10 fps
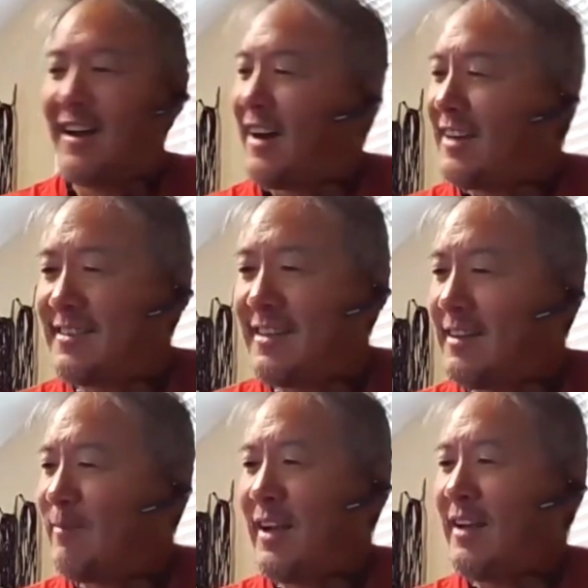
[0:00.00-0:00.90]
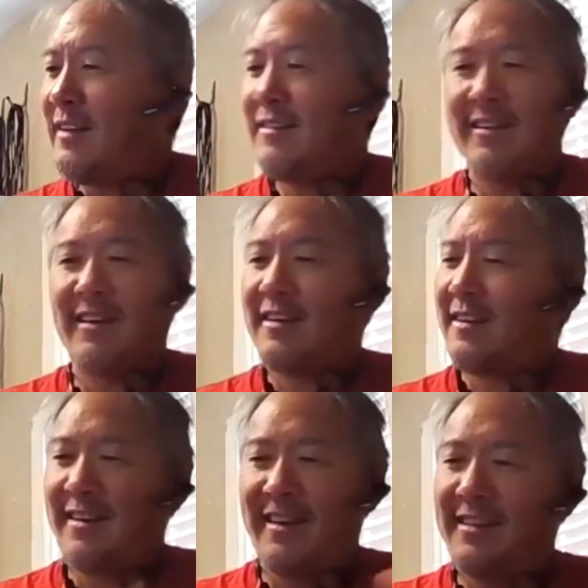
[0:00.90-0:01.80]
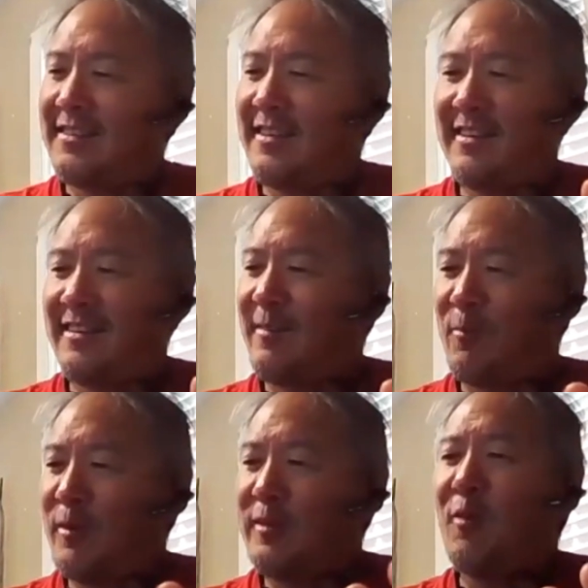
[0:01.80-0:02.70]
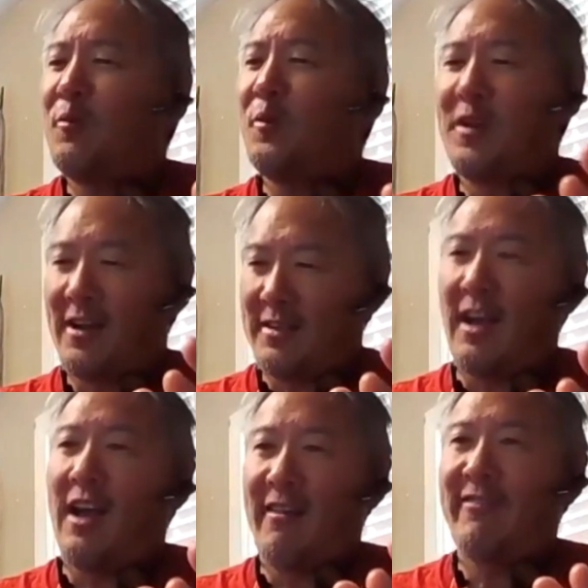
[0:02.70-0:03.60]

I said, man, what don't you guys have?